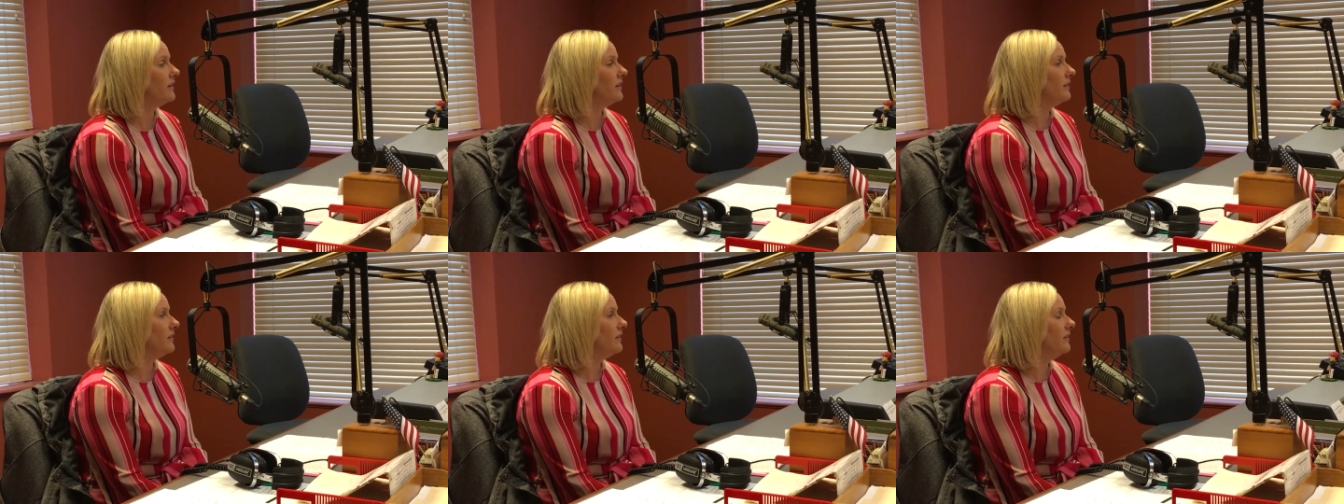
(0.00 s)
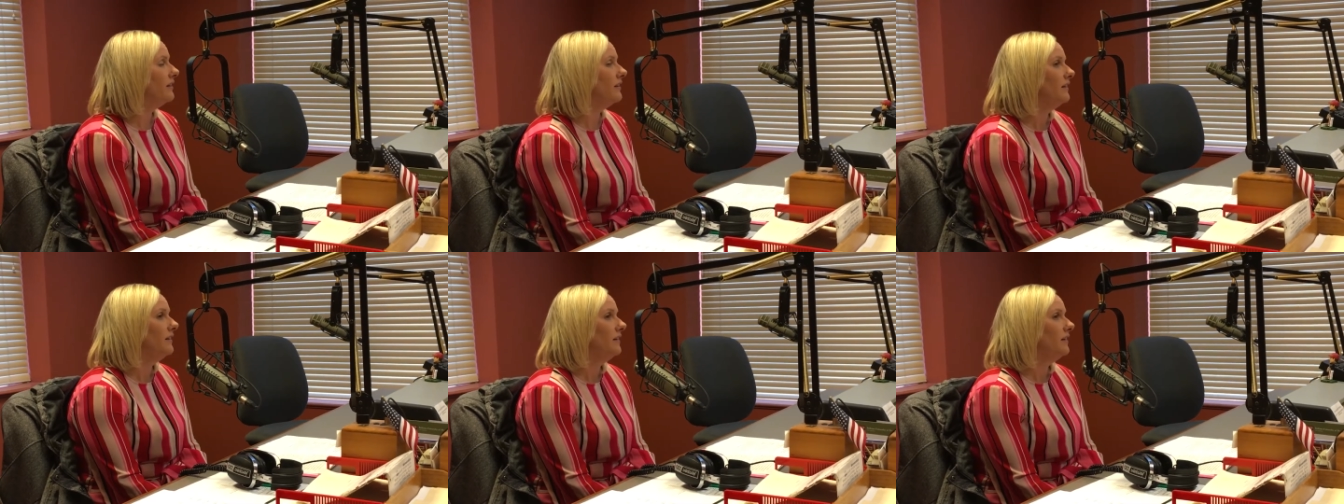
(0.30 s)
And
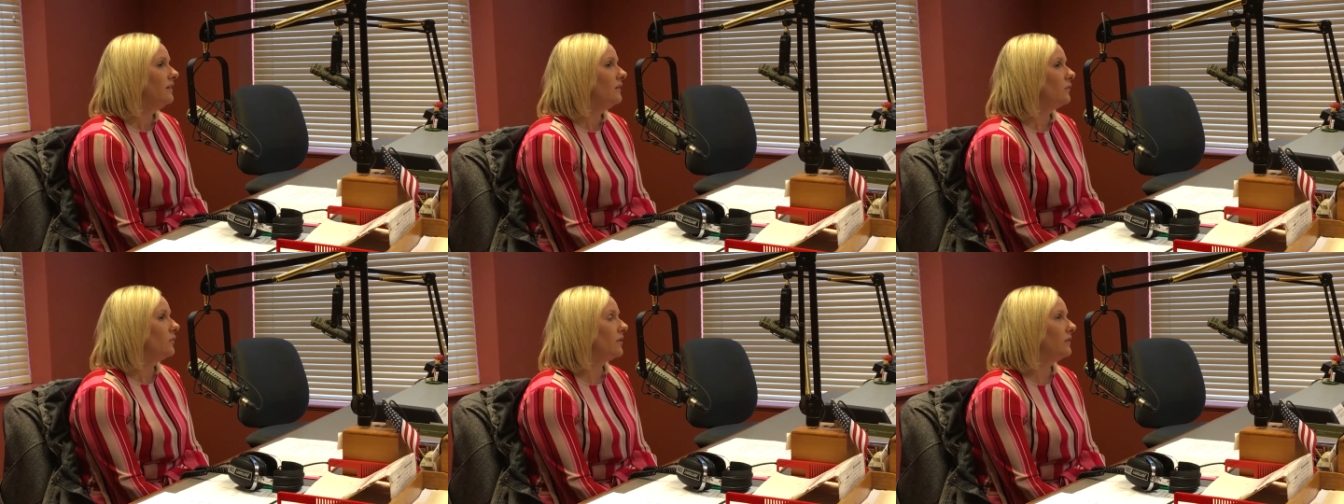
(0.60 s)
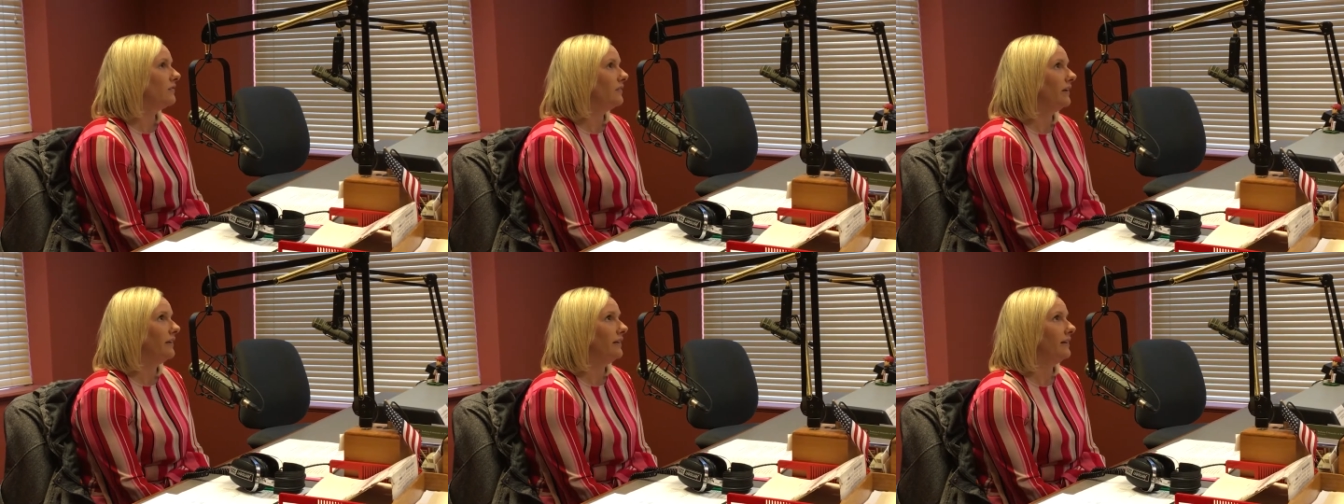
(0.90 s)
we're
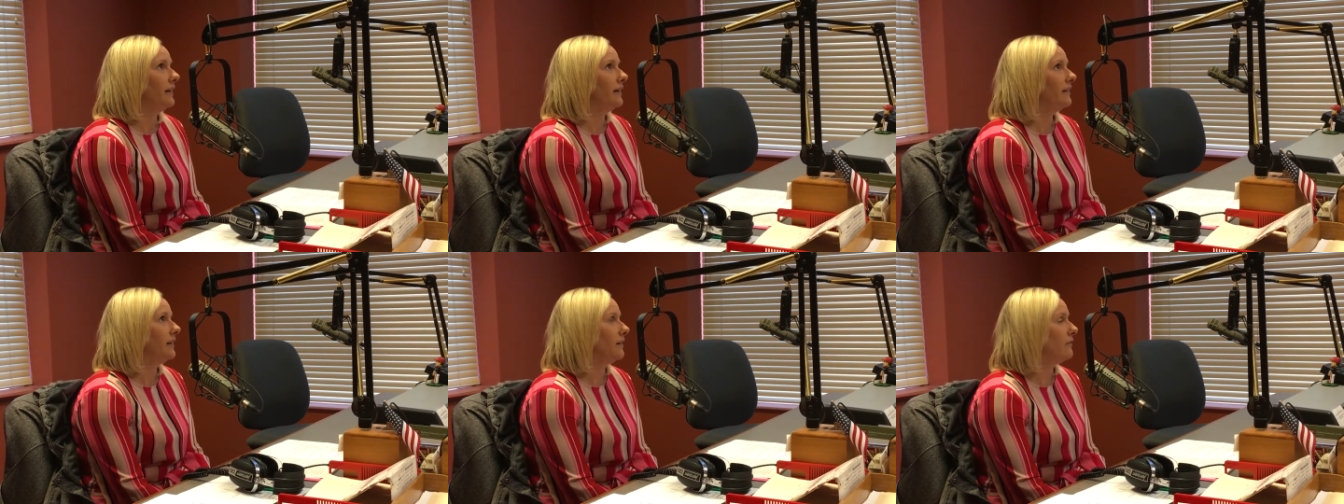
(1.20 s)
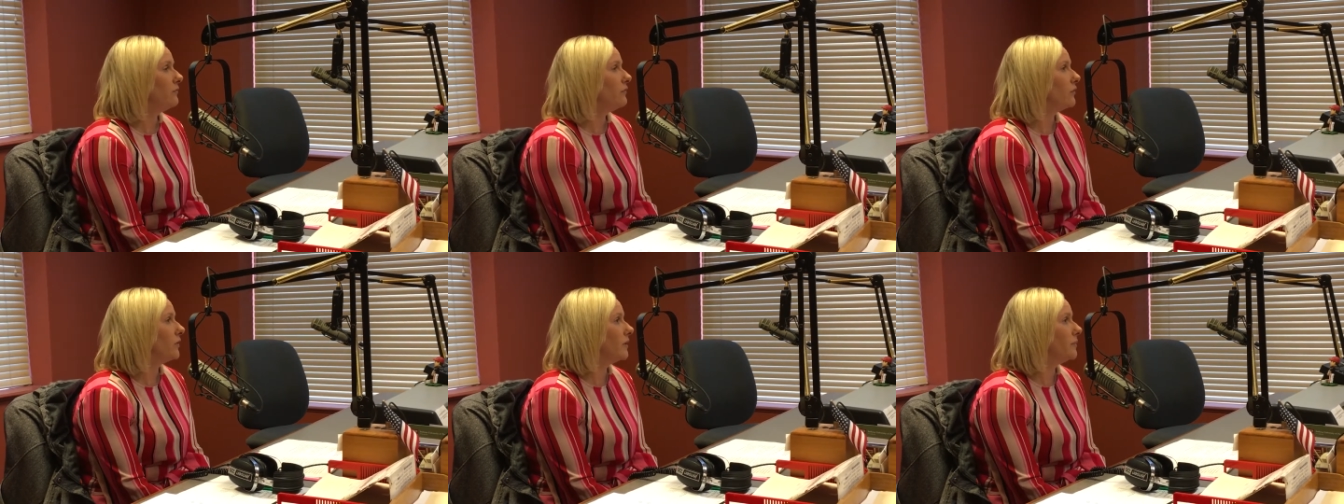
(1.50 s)
finding, I think,
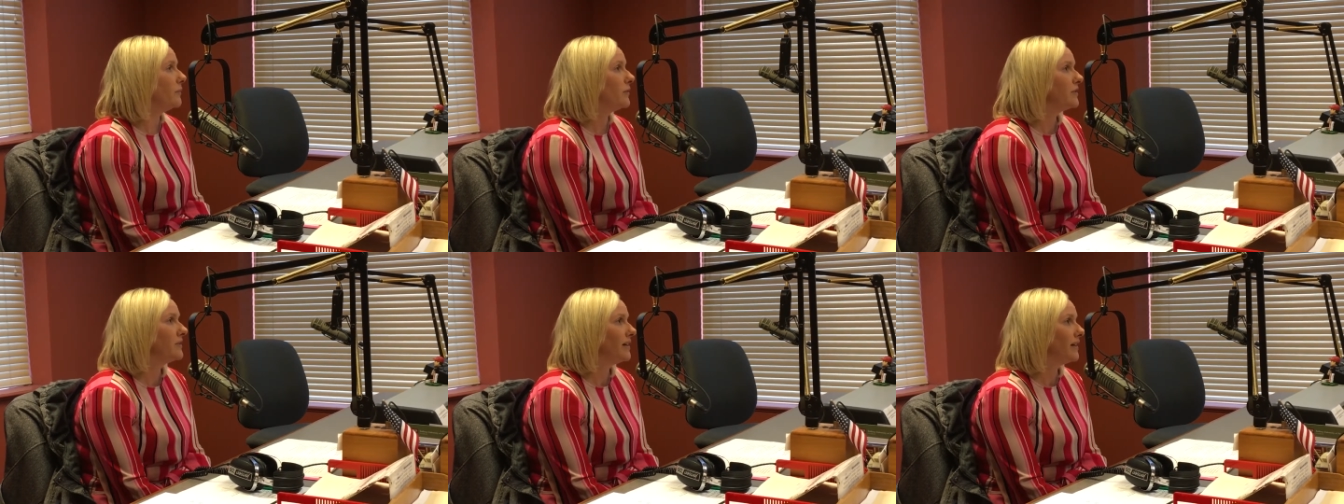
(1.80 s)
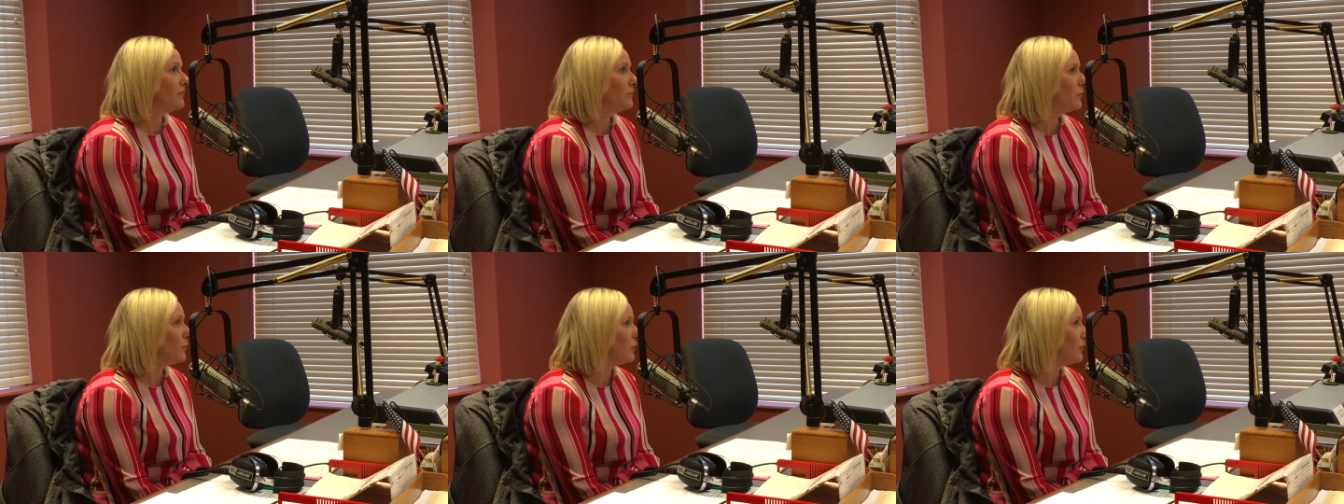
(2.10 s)

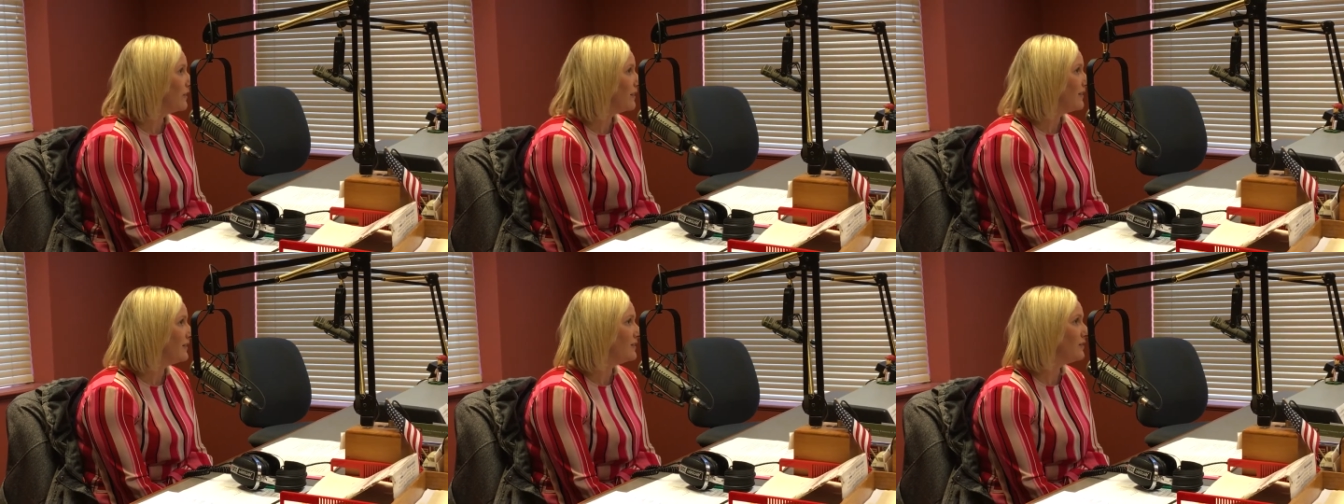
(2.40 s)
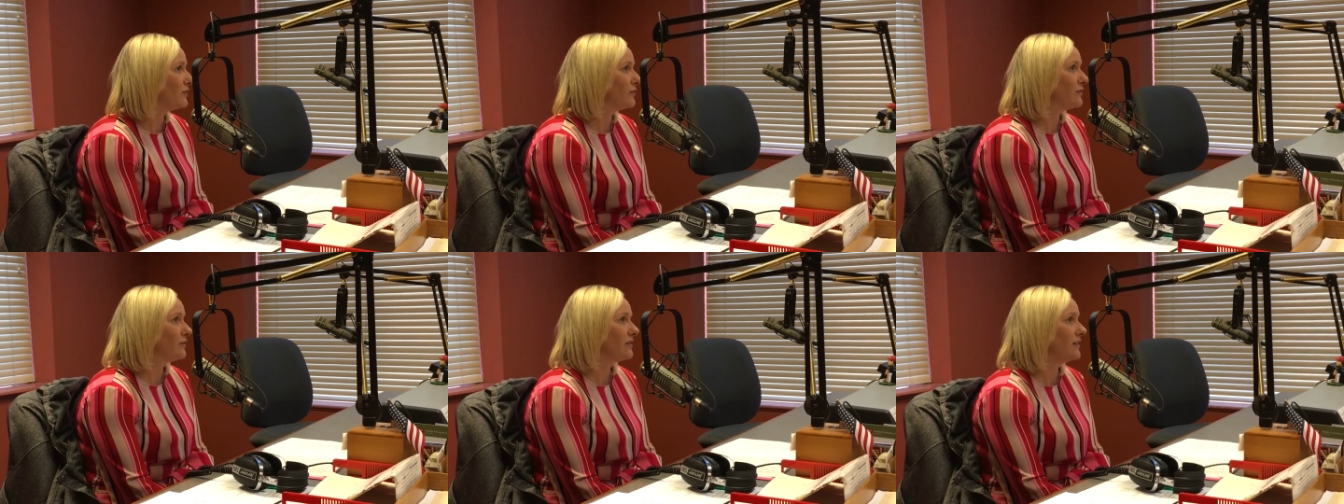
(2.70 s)
40% more
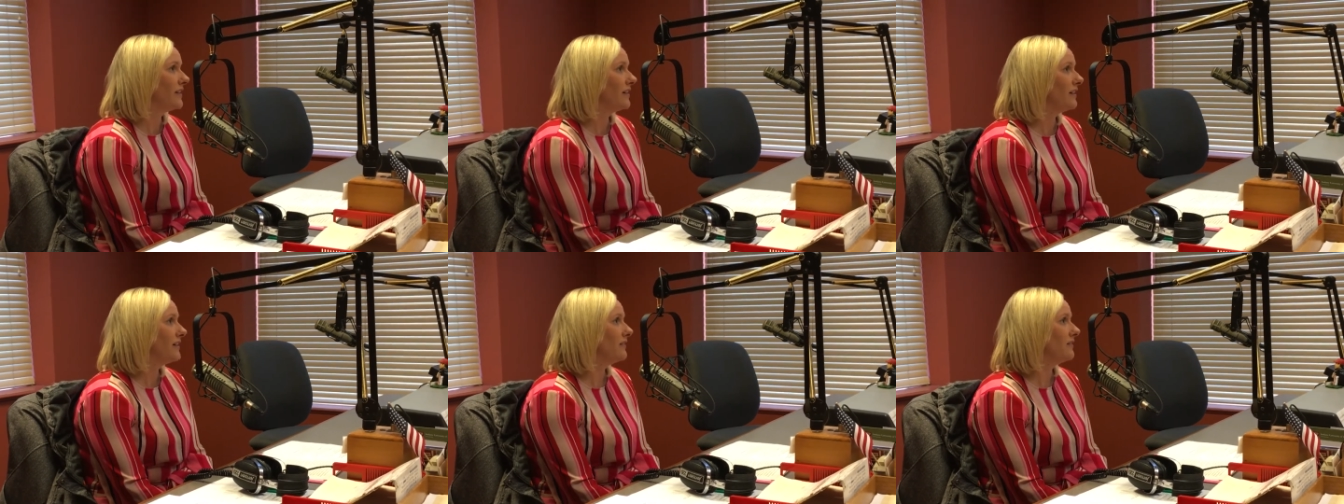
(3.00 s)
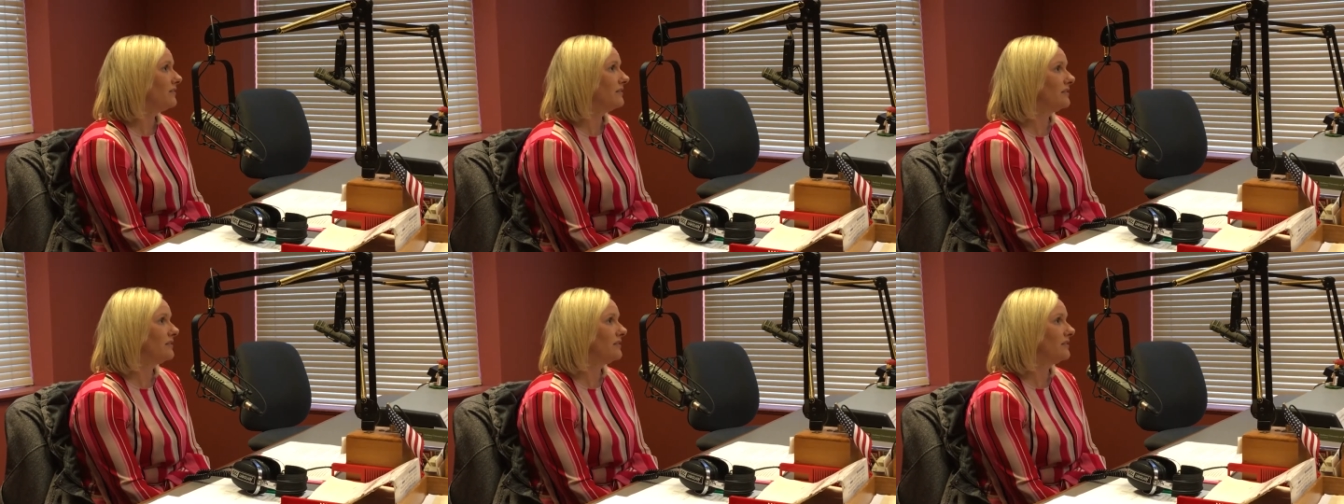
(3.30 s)
cancers now.